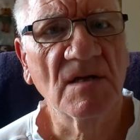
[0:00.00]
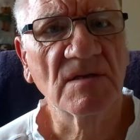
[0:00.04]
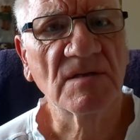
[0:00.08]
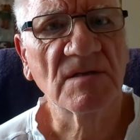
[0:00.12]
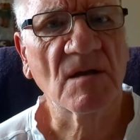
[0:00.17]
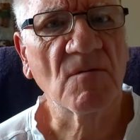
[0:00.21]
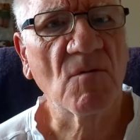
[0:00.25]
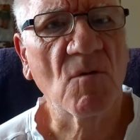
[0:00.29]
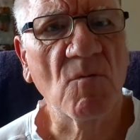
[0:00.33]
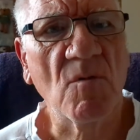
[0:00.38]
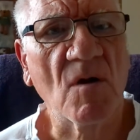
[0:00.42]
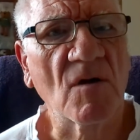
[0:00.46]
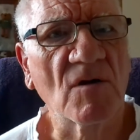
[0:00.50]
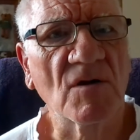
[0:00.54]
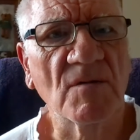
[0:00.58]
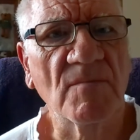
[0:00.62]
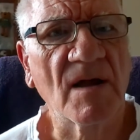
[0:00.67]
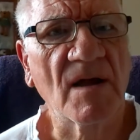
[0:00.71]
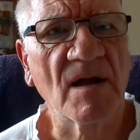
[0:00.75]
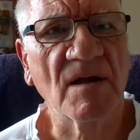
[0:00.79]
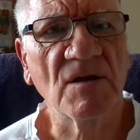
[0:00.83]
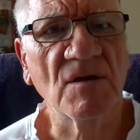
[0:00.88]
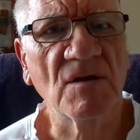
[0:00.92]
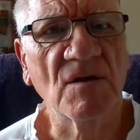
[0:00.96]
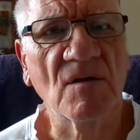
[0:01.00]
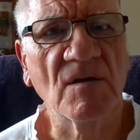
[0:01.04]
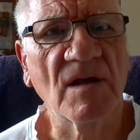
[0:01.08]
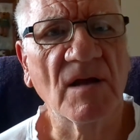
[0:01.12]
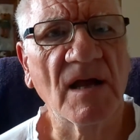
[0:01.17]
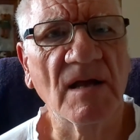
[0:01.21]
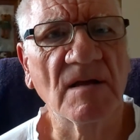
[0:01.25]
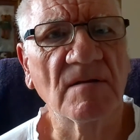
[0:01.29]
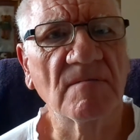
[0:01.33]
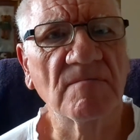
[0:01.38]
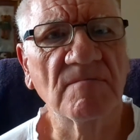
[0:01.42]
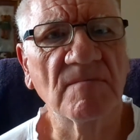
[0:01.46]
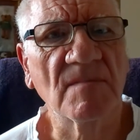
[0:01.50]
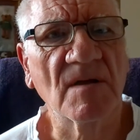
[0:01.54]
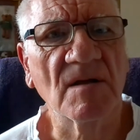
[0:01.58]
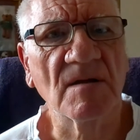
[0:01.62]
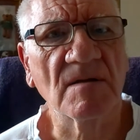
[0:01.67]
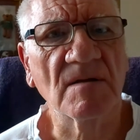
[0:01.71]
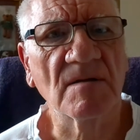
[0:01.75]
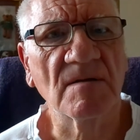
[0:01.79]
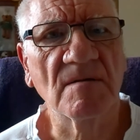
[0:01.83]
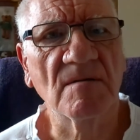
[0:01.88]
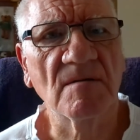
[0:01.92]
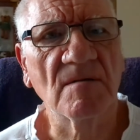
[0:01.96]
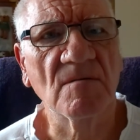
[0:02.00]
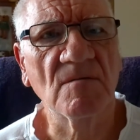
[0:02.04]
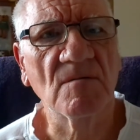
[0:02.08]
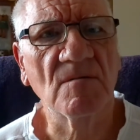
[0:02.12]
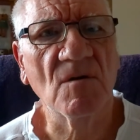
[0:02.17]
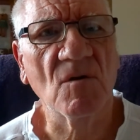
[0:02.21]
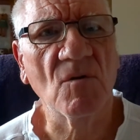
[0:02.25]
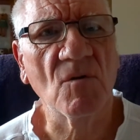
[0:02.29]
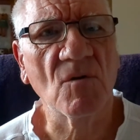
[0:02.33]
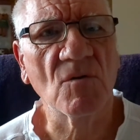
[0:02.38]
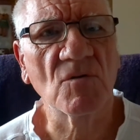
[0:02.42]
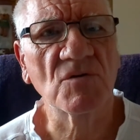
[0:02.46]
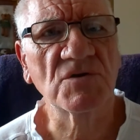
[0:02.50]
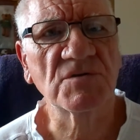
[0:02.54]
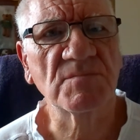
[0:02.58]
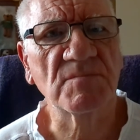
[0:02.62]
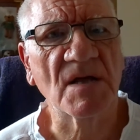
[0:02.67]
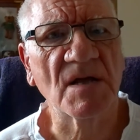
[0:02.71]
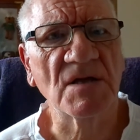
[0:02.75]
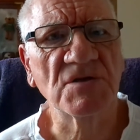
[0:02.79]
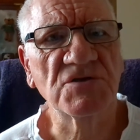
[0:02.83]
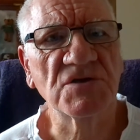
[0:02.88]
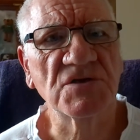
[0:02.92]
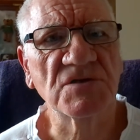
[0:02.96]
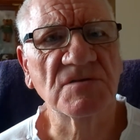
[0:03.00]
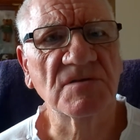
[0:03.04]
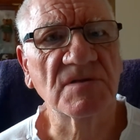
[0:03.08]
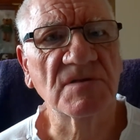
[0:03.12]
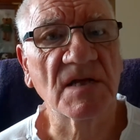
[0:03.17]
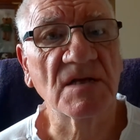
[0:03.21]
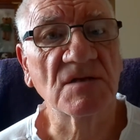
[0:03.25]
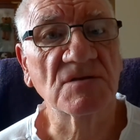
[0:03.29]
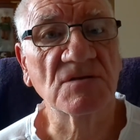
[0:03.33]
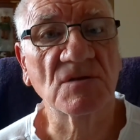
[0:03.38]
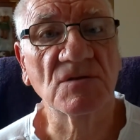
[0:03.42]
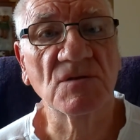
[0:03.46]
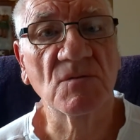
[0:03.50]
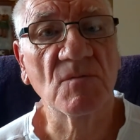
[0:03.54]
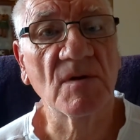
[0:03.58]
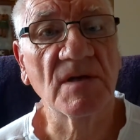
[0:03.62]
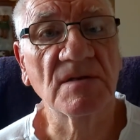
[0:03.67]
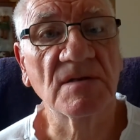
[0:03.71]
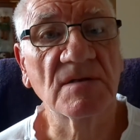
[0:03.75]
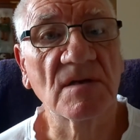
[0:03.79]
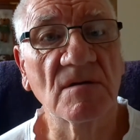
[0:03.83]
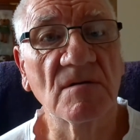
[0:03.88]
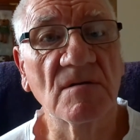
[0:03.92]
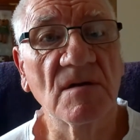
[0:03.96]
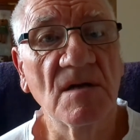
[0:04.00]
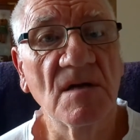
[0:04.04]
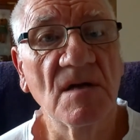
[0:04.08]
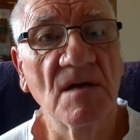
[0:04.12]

they were worried about, you know, getting oil splashes and things on the window.